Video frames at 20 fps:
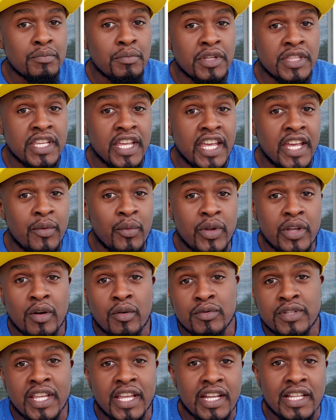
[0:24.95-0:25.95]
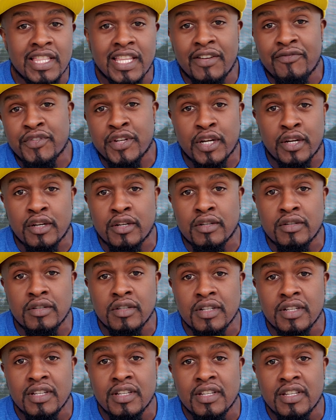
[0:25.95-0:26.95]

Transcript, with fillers: but then we're gonna take a left turn